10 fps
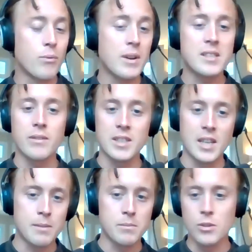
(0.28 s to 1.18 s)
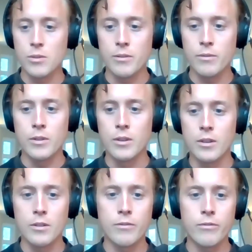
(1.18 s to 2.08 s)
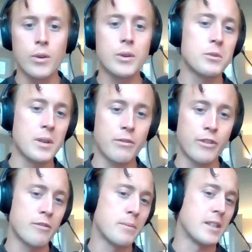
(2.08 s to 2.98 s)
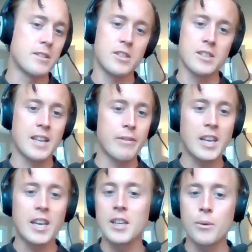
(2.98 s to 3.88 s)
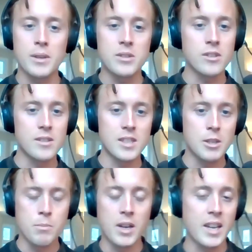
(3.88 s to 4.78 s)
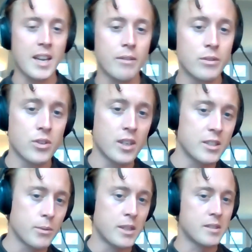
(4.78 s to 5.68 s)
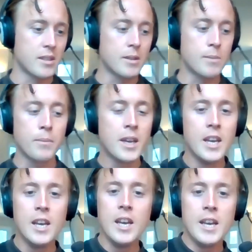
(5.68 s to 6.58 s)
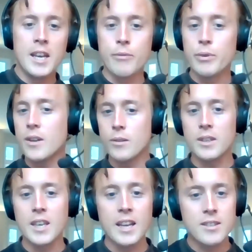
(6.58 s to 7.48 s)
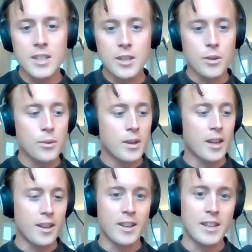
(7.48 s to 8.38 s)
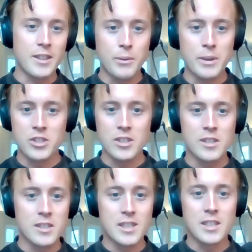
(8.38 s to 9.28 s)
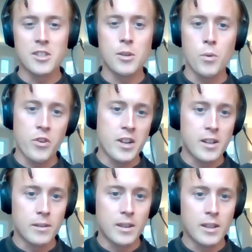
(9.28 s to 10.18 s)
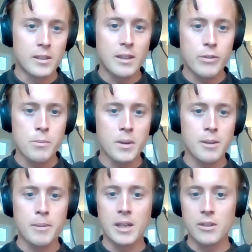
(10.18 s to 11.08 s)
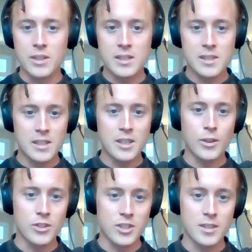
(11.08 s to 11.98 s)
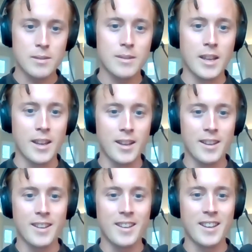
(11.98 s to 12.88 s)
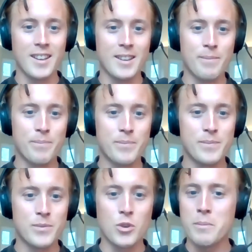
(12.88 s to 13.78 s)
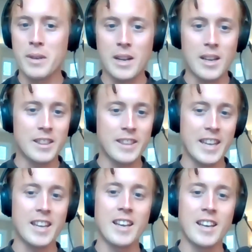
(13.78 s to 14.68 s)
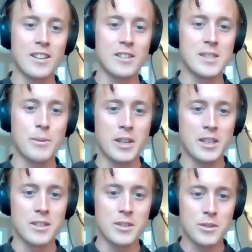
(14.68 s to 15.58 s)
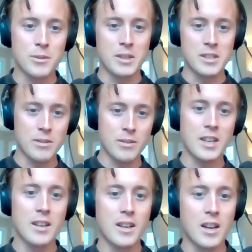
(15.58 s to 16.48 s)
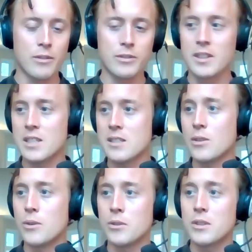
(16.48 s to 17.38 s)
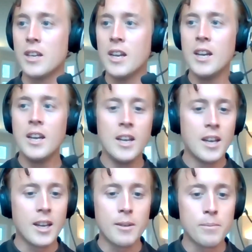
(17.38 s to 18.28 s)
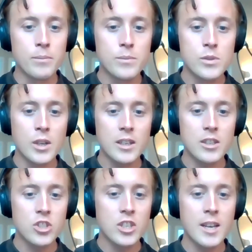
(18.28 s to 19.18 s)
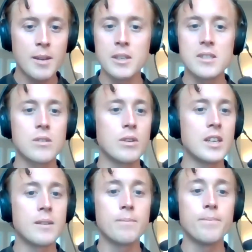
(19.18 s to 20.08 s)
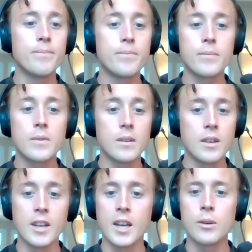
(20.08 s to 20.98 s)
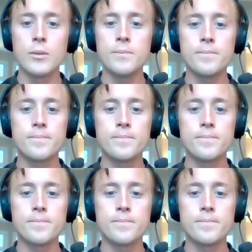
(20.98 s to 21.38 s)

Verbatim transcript: the rest of the time, so the, the following 25 minutes, just having any questions that you might have and trying to answer them. If we don't get to you uh, in the questions, then don't worry, I'll, I'll give you my email address and you can just uh, uh, drop me a line there and I'll see what I can do to answer it after this talk. Um, so I'm going to share my screen now.